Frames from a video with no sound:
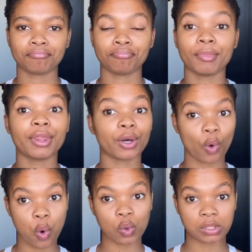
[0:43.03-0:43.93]
the
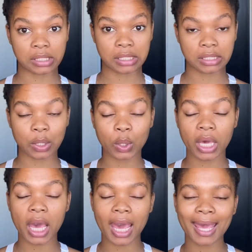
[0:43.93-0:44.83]
causes.
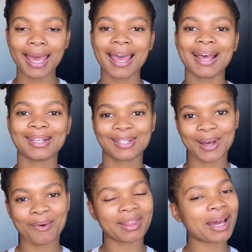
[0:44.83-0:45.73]
Okay,
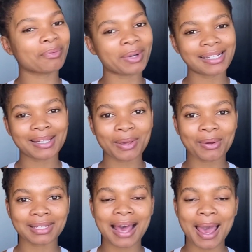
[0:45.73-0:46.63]
so without wasting your
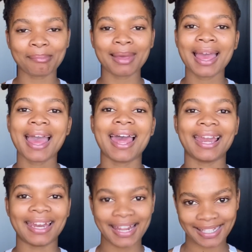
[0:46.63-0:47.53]
time,
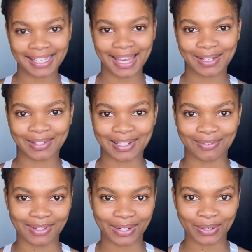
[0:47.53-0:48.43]
let's get to this
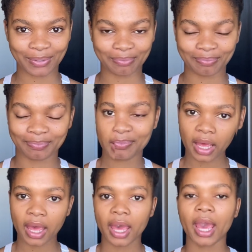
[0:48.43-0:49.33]
video.
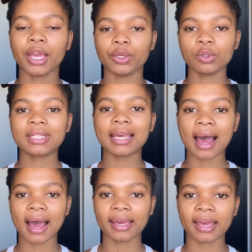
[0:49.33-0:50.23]
A
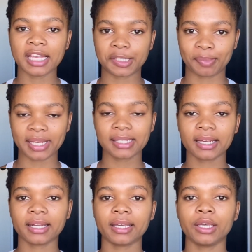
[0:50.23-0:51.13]
UTI is
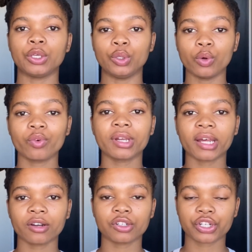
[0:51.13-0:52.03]
basically
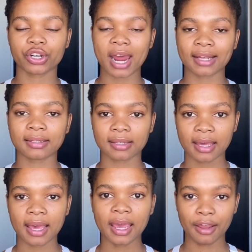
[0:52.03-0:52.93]
urinary tract
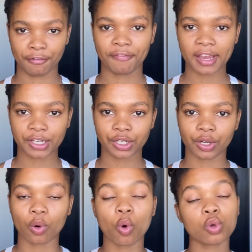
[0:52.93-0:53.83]
infection,
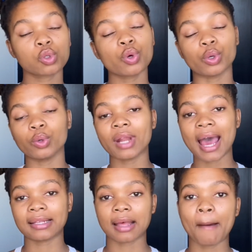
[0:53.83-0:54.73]
or also known
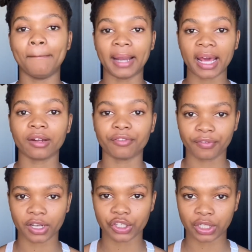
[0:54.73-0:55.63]
as a bladder
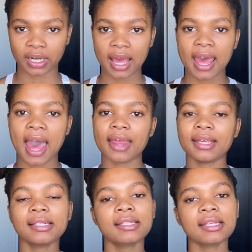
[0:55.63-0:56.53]
infection, and
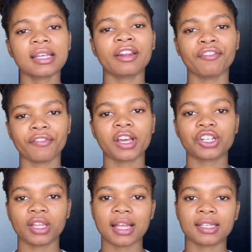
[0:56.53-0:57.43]
this is an
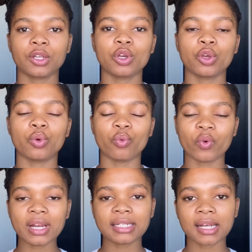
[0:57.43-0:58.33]
infection that's in your
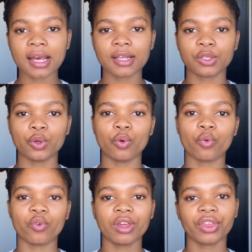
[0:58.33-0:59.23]
ureters,
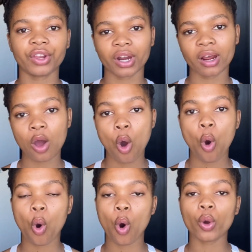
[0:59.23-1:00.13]
urethra,
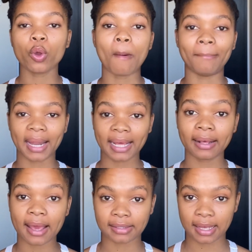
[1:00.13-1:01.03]
or your bladder,
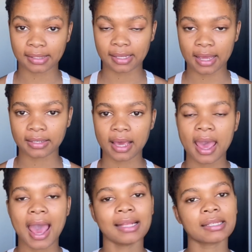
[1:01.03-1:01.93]
as I said.
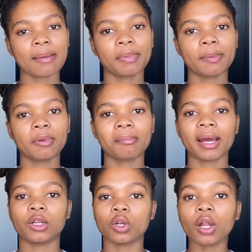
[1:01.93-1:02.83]
And some people
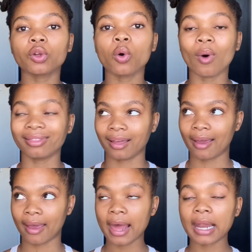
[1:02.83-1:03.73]
might not know what the hell I'm